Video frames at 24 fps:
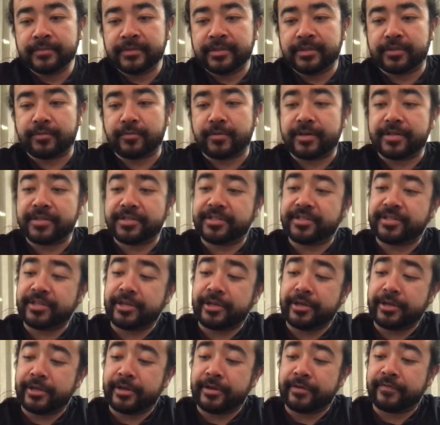I just want to
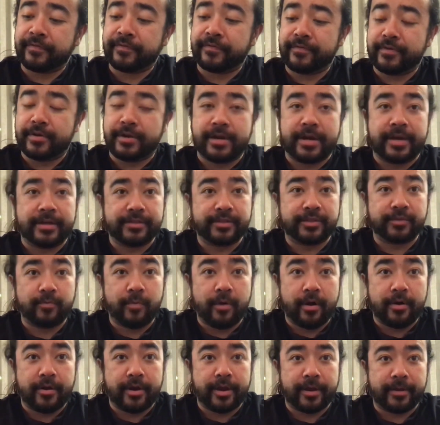see if not
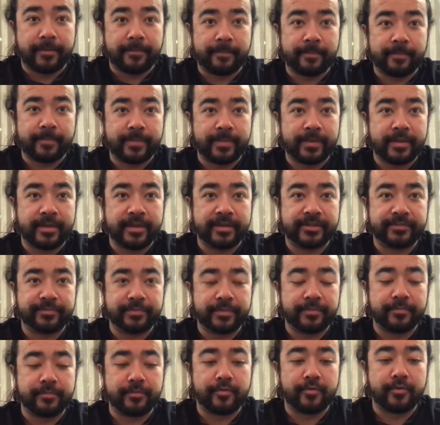swearing gets
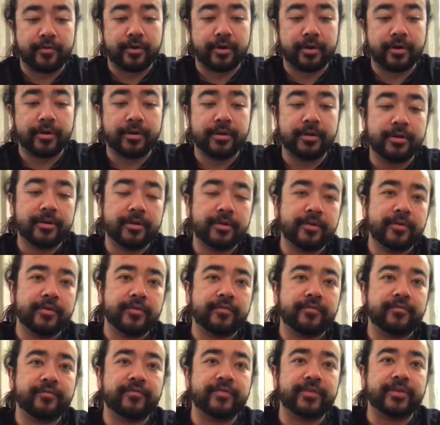me more
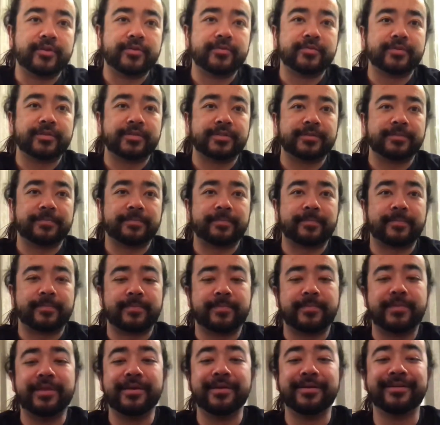views
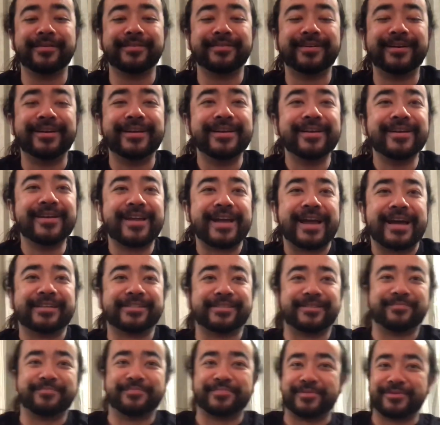
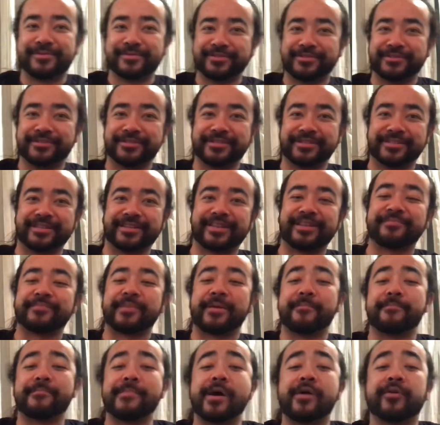as opposed to just letting
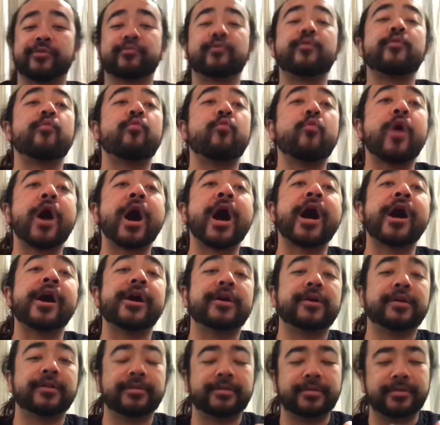my mouth run
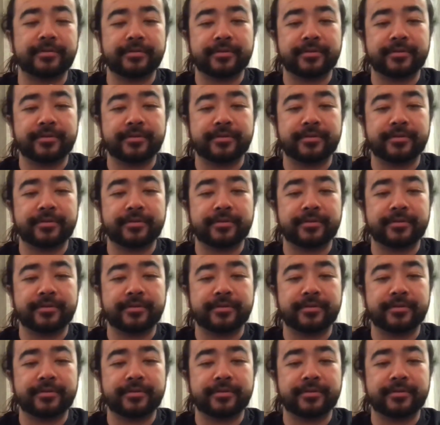wild.